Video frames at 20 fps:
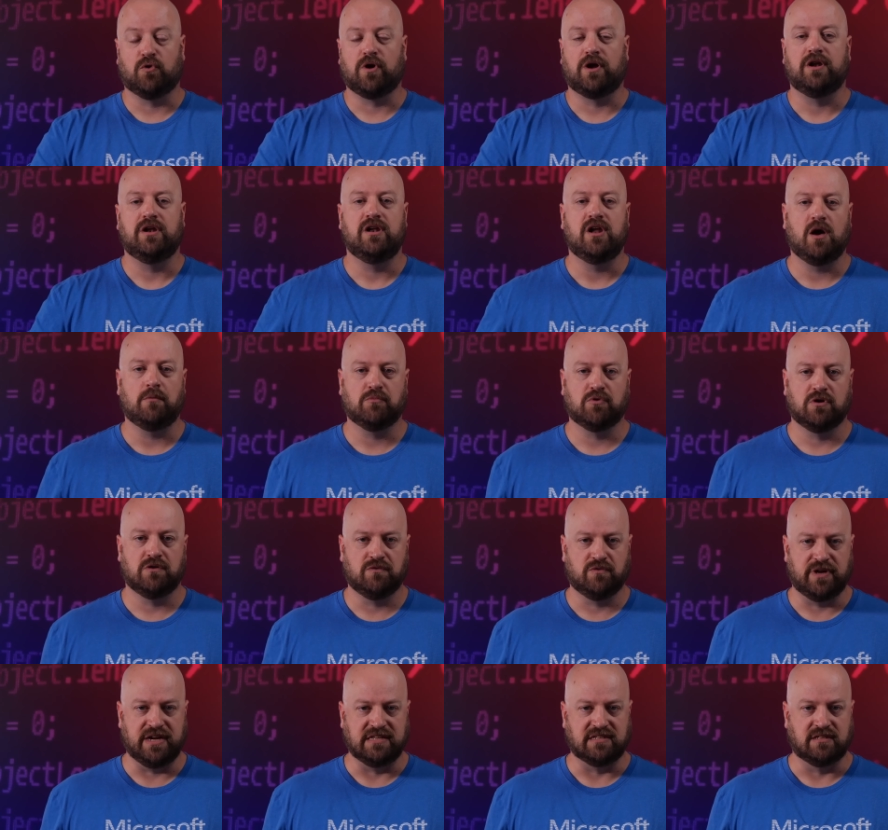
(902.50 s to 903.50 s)
for a
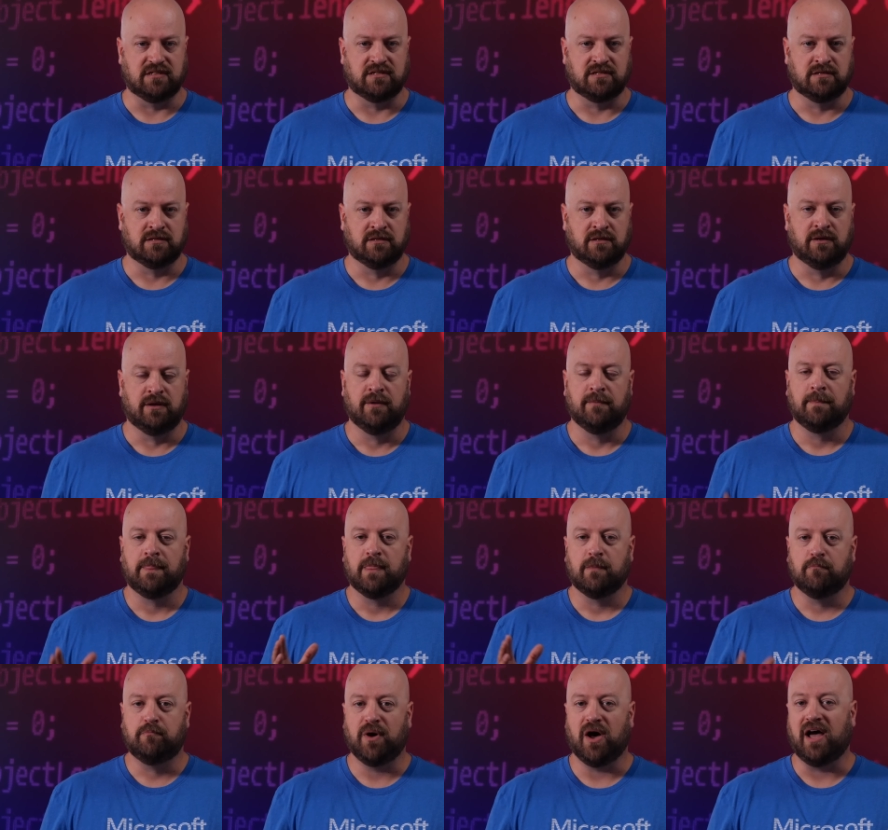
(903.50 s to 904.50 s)
number of reasons,
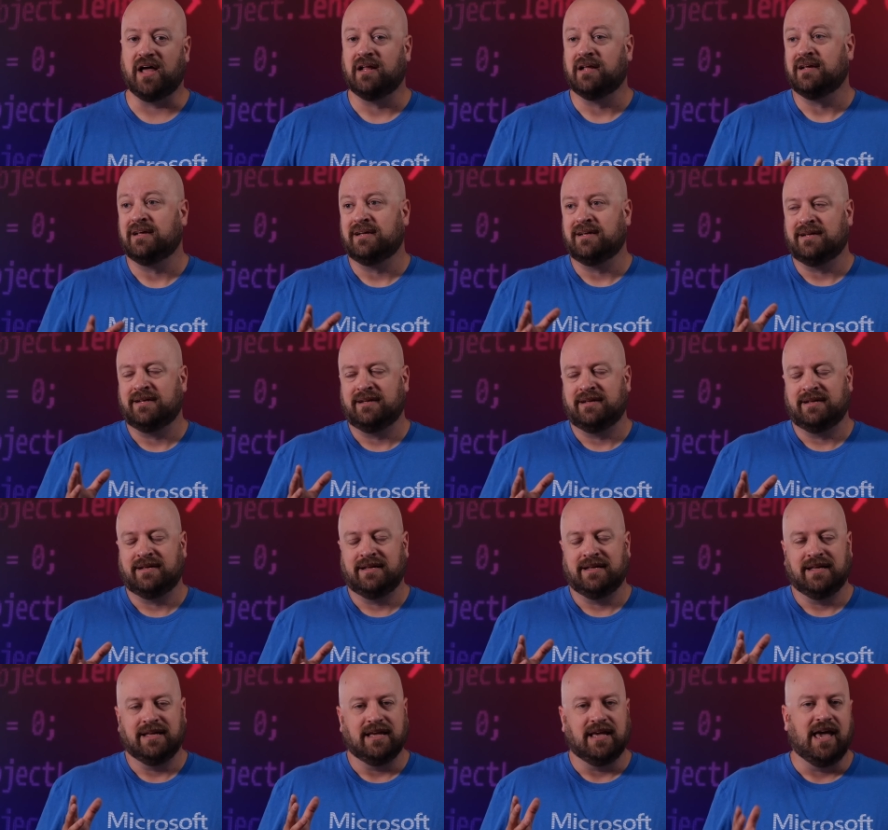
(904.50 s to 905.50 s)
but
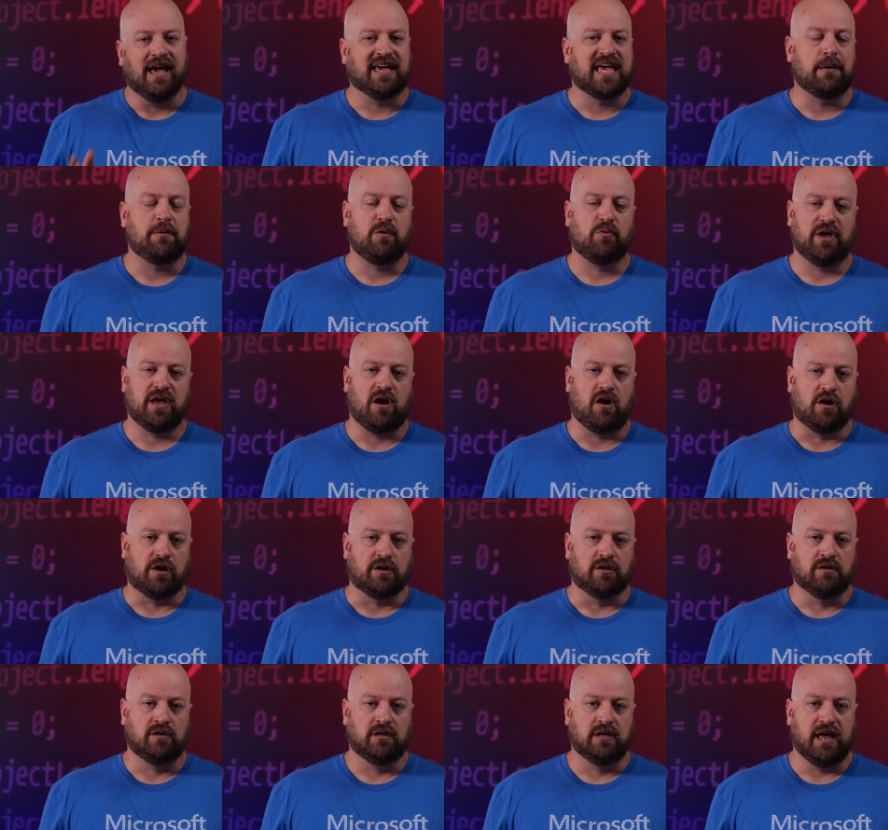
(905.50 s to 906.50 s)
it can be really
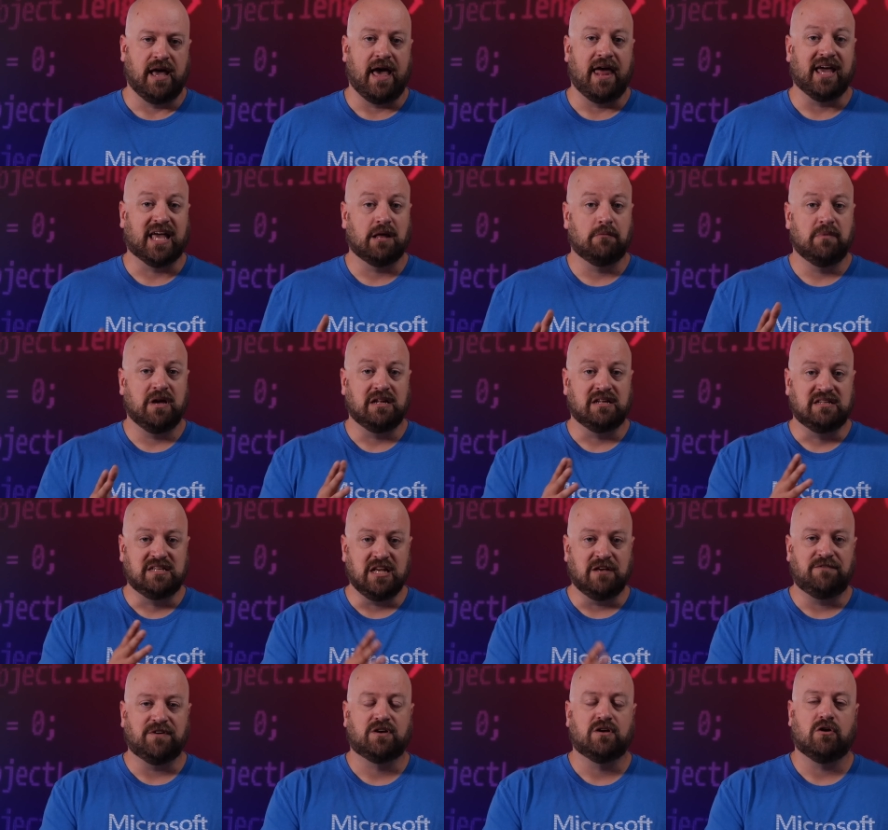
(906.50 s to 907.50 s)
hard and it can be
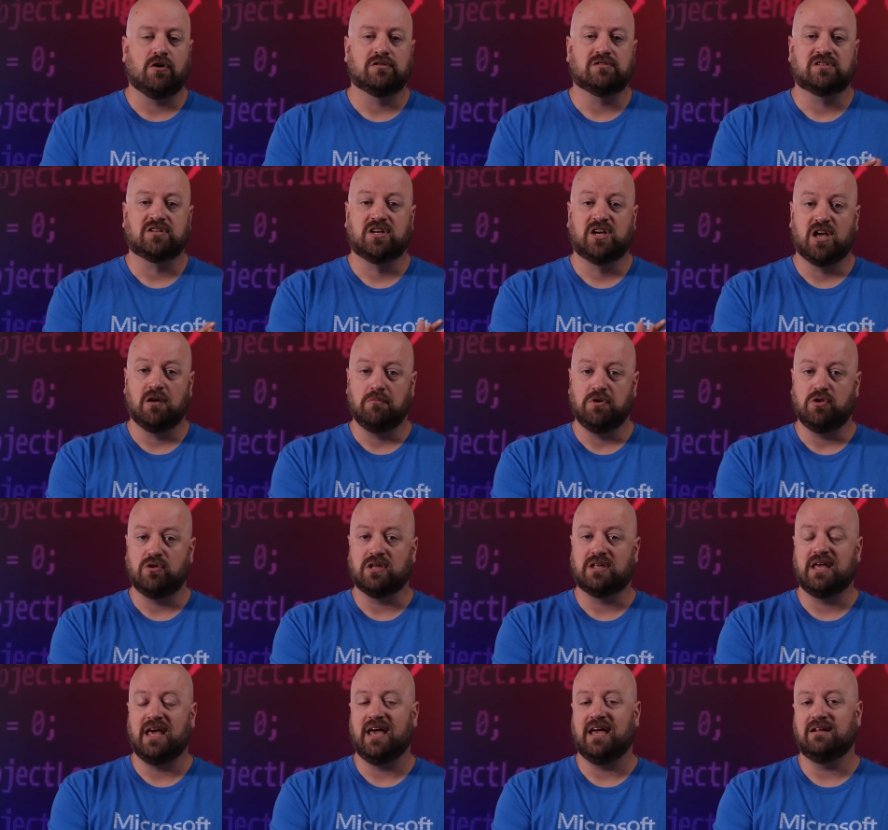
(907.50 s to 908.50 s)
difficult to
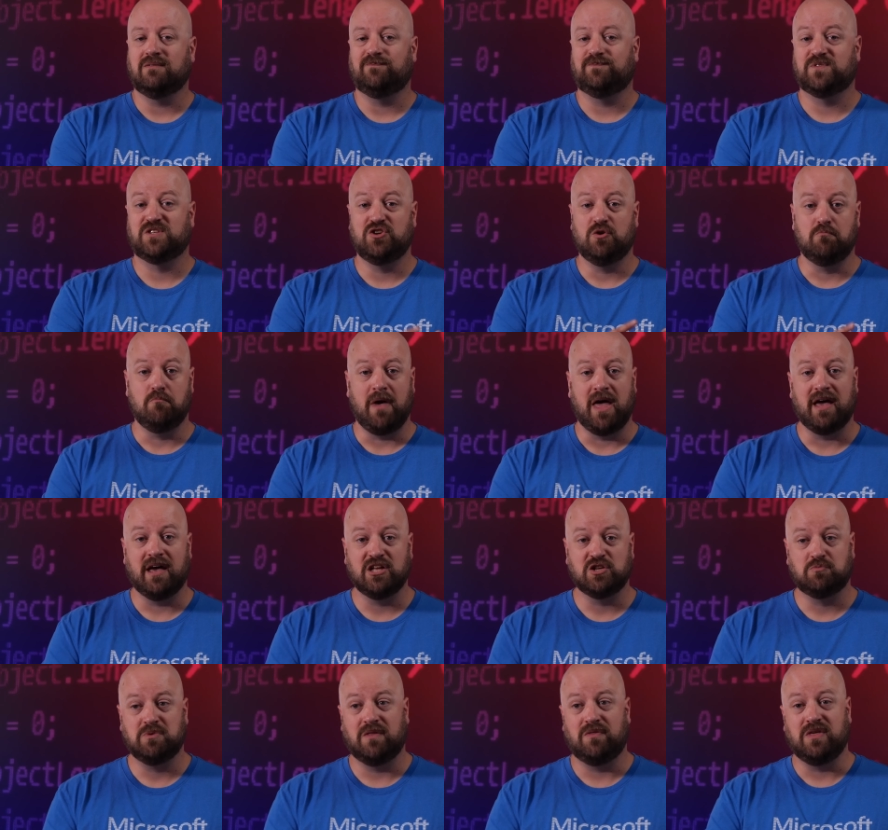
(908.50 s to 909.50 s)
communicate to
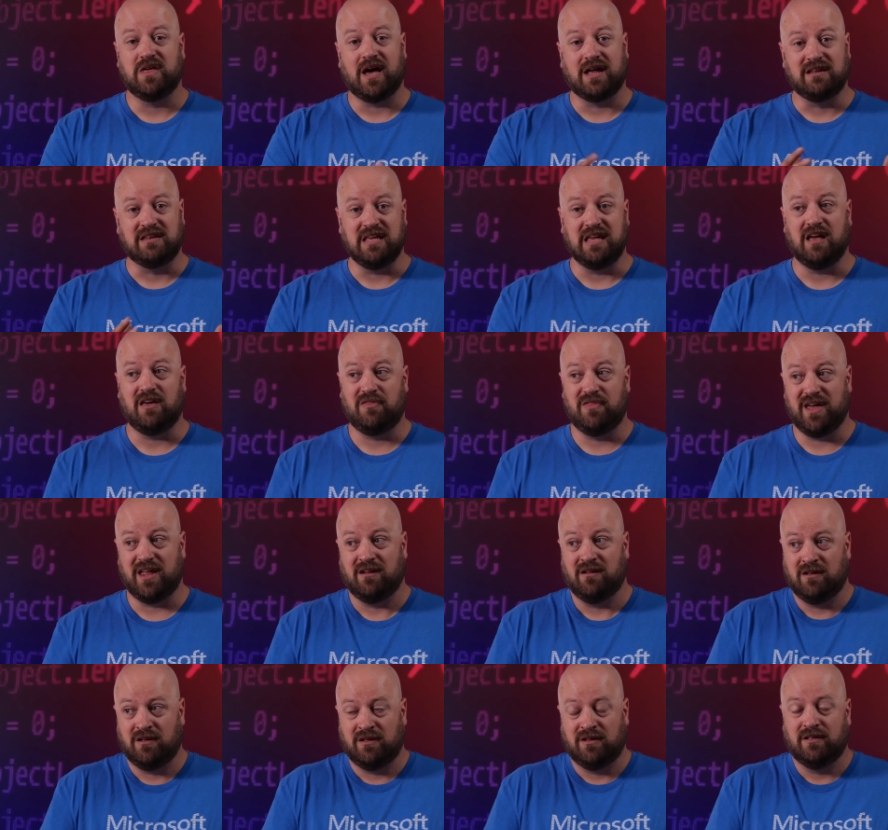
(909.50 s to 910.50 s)
management the idea
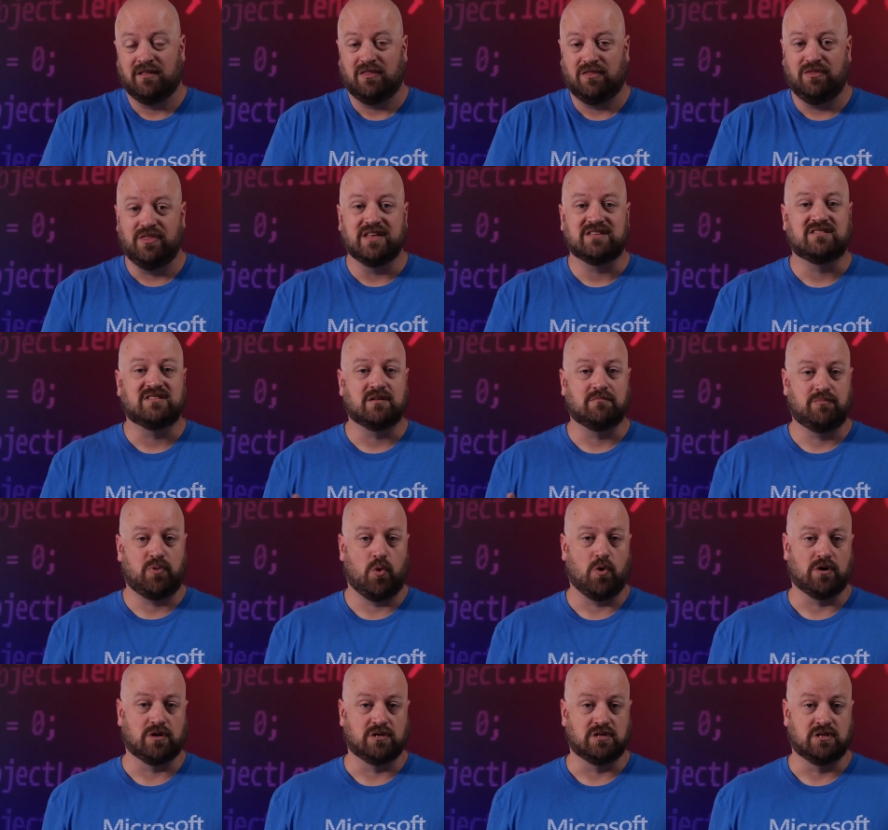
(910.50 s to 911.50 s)
that this is
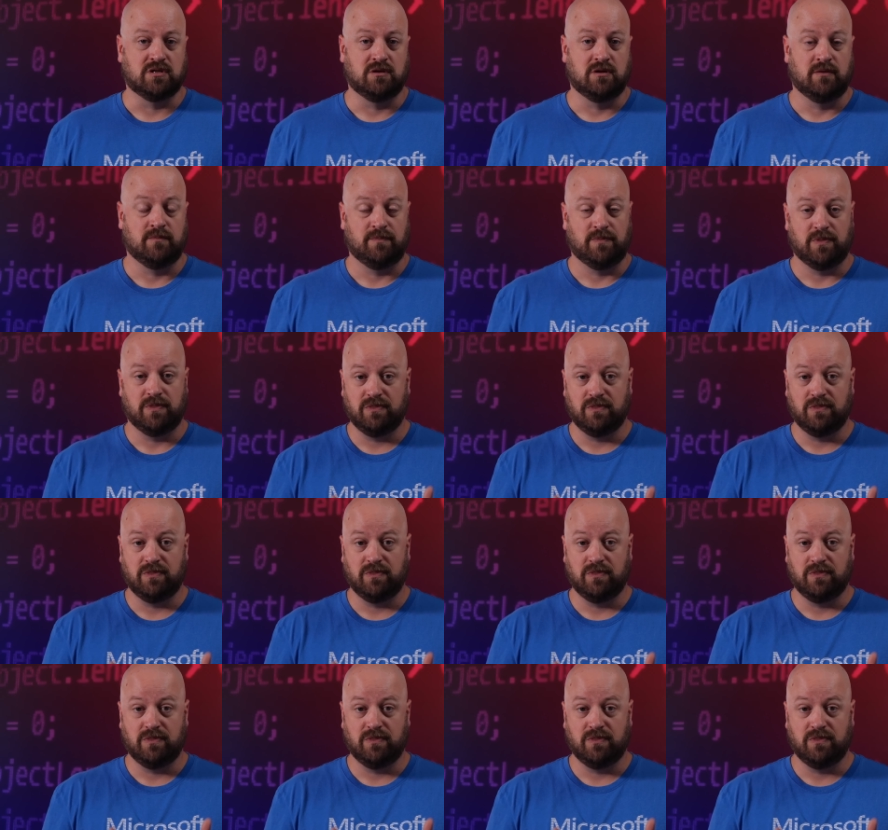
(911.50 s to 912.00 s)
important.